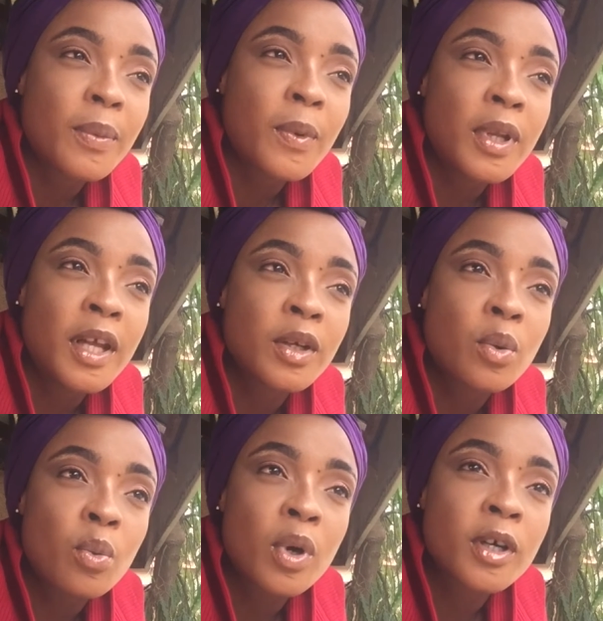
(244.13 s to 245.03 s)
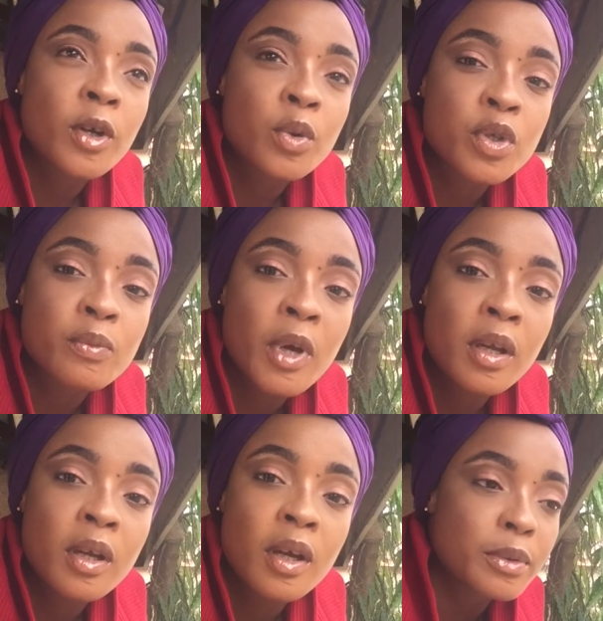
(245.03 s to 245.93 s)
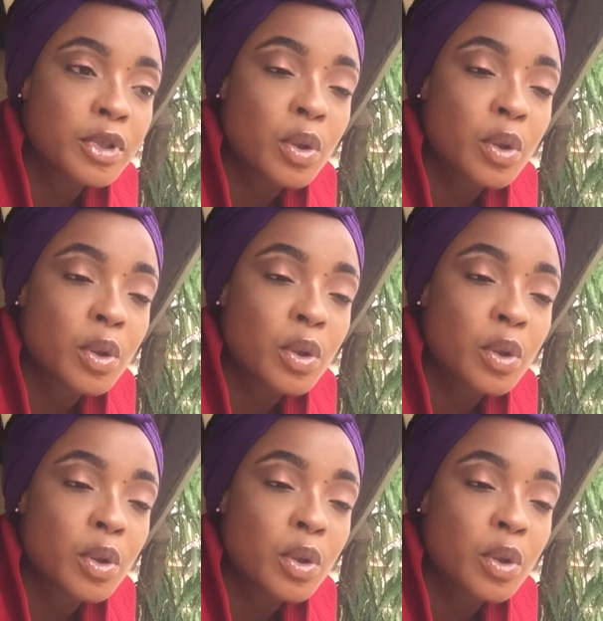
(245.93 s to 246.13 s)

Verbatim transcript: People like those Usman.